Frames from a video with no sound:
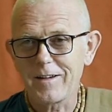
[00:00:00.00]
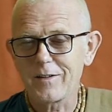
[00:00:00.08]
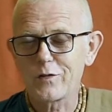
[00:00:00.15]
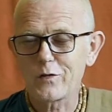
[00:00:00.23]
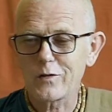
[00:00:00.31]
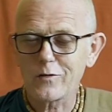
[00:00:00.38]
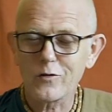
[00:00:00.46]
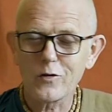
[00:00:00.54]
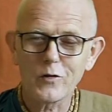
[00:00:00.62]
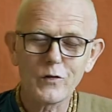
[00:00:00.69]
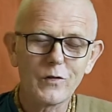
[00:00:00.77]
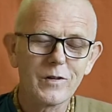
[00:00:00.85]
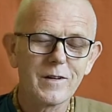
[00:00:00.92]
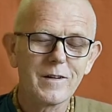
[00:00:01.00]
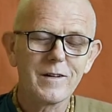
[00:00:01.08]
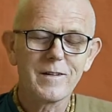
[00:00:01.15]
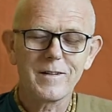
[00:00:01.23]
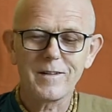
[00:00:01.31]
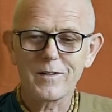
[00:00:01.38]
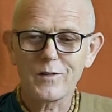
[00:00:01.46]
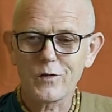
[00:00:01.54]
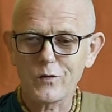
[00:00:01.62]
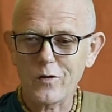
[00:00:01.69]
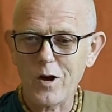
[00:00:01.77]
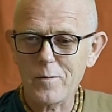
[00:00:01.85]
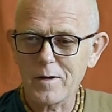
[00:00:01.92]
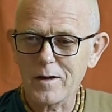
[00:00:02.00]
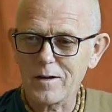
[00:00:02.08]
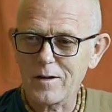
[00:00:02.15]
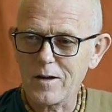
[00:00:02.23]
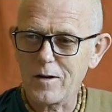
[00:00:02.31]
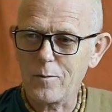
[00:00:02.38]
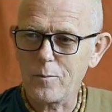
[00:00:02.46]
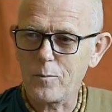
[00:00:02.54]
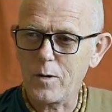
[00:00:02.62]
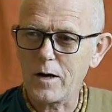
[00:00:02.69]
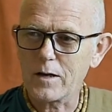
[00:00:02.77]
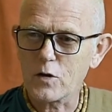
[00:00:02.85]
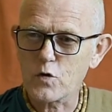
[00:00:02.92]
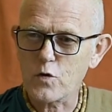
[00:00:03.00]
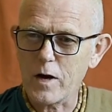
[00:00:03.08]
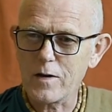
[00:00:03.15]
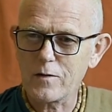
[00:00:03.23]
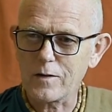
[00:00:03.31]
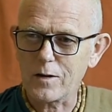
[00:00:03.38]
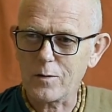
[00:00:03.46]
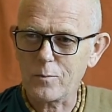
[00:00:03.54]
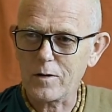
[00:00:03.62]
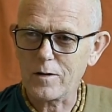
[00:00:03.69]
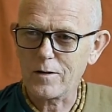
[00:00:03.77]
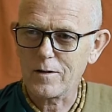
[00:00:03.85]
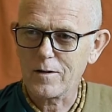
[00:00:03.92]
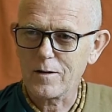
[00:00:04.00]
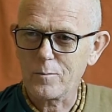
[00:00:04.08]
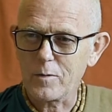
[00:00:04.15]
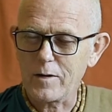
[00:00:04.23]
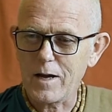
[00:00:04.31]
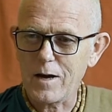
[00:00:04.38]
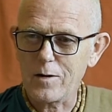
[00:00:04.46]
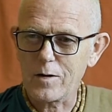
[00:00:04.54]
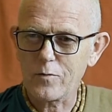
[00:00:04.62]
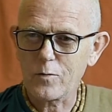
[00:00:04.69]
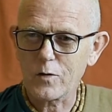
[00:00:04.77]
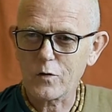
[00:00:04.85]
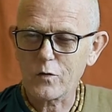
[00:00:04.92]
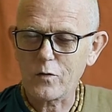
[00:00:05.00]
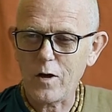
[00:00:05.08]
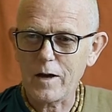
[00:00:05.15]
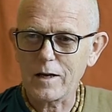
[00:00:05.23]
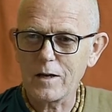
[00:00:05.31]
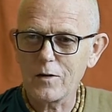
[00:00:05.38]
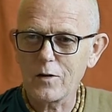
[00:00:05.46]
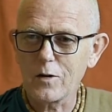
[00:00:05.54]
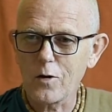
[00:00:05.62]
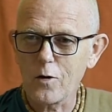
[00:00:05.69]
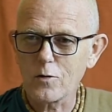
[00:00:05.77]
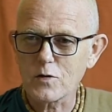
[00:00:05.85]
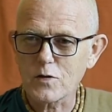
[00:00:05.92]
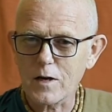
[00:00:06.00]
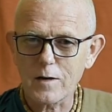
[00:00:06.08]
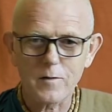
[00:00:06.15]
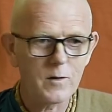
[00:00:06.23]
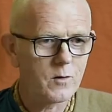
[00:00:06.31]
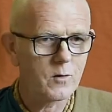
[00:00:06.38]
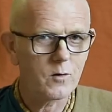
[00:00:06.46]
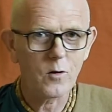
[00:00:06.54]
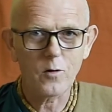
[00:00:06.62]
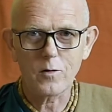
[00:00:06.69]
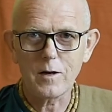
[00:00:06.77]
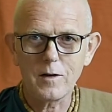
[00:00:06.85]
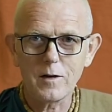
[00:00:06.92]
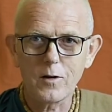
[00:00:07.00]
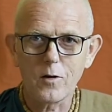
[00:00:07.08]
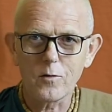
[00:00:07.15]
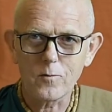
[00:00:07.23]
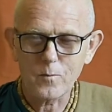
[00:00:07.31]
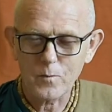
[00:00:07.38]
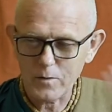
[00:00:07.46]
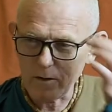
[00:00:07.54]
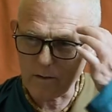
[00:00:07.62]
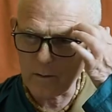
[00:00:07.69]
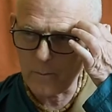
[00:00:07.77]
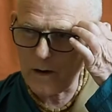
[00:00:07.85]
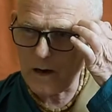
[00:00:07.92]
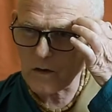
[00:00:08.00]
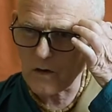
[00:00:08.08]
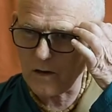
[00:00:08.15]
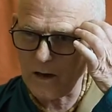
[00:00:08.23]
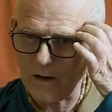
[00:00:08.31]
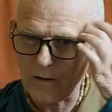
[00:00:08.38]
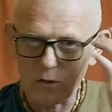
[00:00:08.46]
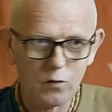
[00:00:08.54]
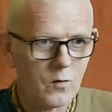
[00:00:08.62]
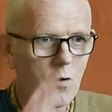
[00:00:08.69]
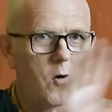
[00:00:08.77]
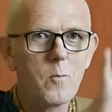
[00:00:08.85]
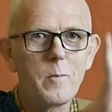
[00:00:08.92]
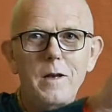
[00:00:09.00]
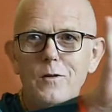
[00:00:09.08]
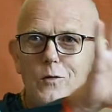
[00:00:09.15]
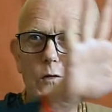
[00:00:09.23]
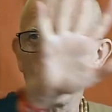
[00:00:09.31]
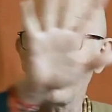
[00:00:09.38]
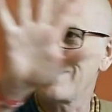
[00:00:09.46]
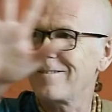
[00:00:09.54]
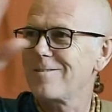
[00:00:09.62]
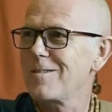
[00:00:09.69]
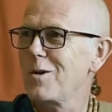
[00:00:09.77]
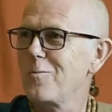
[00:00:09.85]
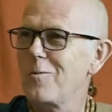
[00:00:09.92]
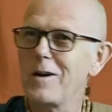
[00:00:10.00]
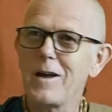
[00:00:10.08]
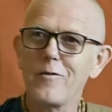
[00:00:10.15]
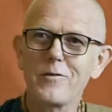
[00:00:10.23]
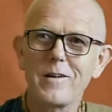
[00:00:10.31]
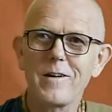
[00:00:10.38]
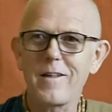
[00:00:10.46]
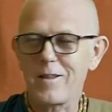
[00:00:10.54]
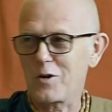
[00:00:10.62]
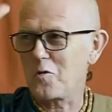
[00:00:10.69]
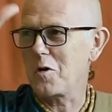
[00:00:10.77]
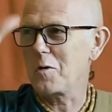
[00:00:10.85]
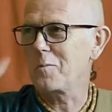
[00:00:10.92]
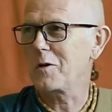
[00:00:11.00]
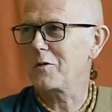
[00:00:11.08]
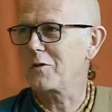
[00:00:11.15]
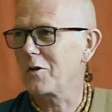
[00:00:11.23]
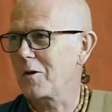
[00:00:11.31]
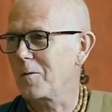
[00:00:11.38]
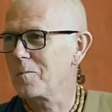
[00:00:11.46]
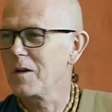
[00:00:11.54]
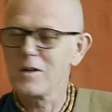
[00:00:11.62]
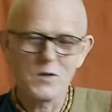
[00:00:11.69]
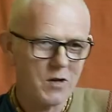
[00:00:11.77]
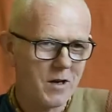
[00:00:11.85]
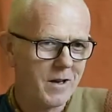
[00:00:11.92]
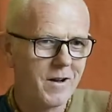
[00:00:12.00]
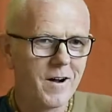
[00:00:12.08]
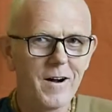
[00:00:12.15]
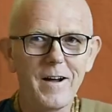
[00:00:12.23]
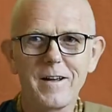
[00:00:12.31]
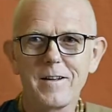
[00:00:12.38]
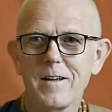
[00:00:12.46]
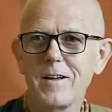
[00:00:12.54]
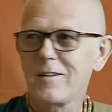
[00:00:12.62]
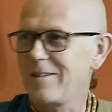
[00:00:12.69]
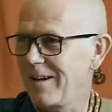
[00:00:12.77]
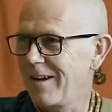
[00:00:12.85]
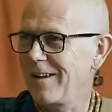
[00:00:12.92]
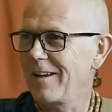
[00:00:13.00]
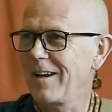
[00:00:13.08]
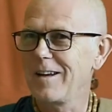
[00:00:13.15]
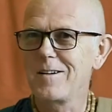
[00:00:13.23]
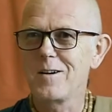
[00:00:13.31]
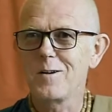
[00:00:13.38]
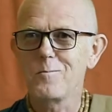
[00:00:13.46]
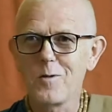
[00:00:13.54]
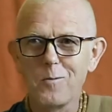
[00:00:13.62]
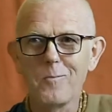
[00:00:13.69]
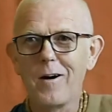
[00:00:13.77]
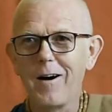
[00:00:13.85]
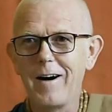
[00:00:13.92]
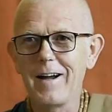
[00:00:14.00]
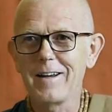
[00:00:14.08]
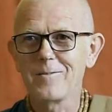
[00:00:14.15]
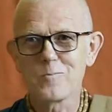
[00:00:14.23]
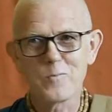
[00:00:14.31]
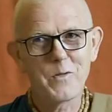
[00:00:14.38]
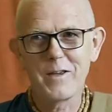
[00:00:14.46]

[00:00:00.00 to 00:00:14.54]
he's of course describing buying a train ticket, but now everyone's flying Indigo Jet. You go Indigo, the departure lounge, so many you'll see, one after another, Coimbatore, Chennai, Delhi, Mumbai.